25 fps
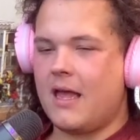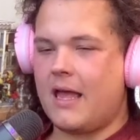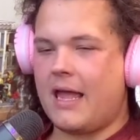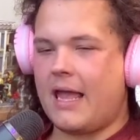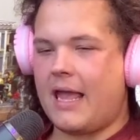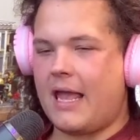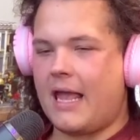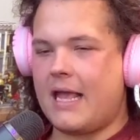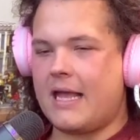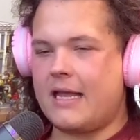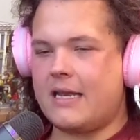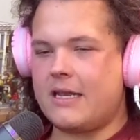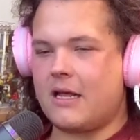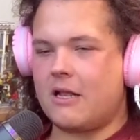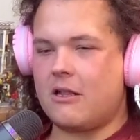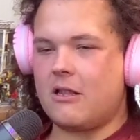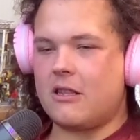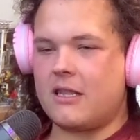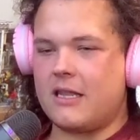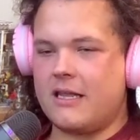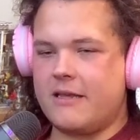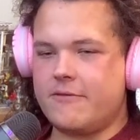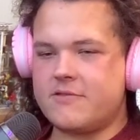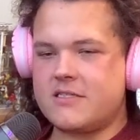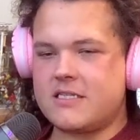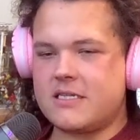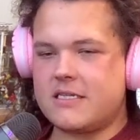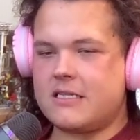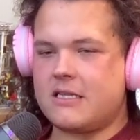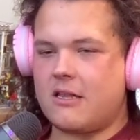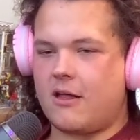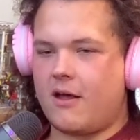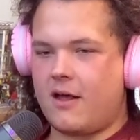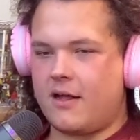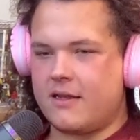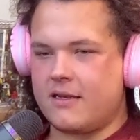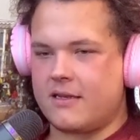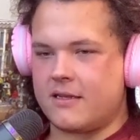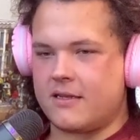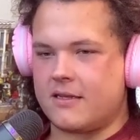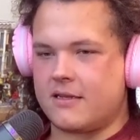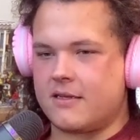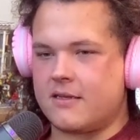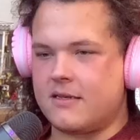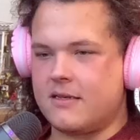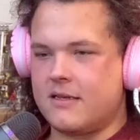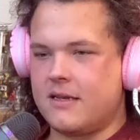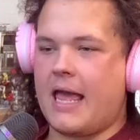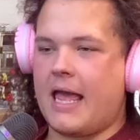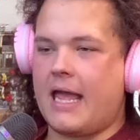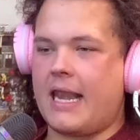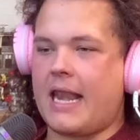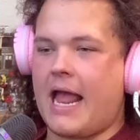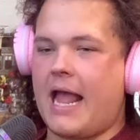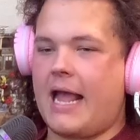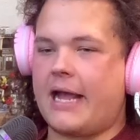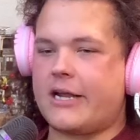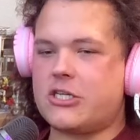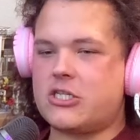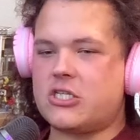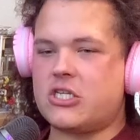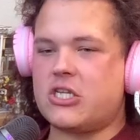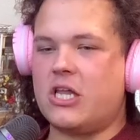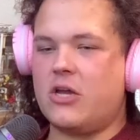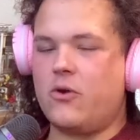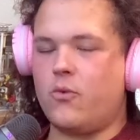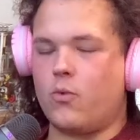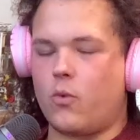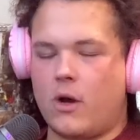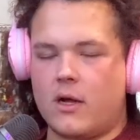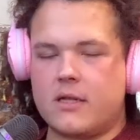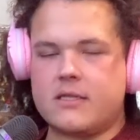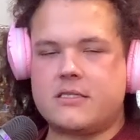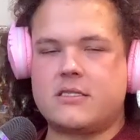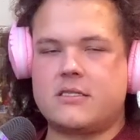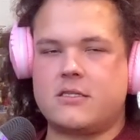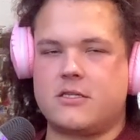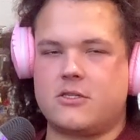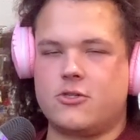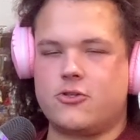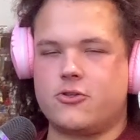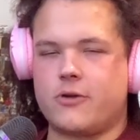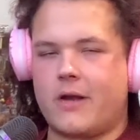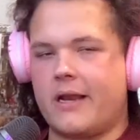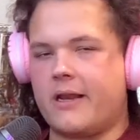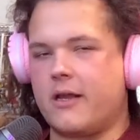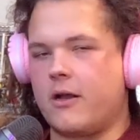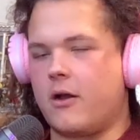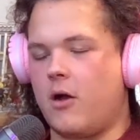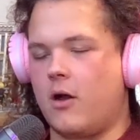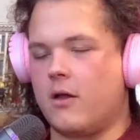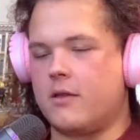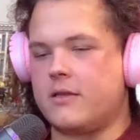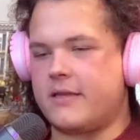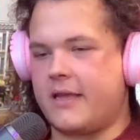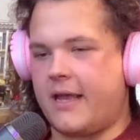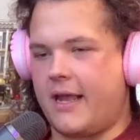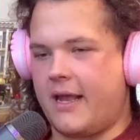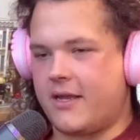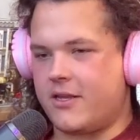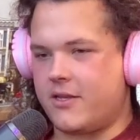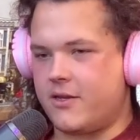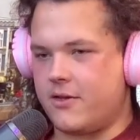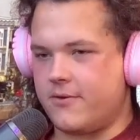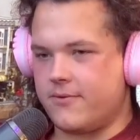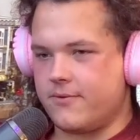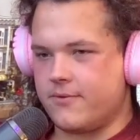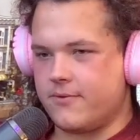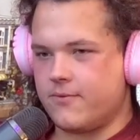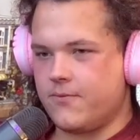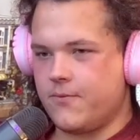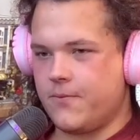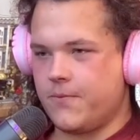and lives in Lawton and actually wants to try to contact you.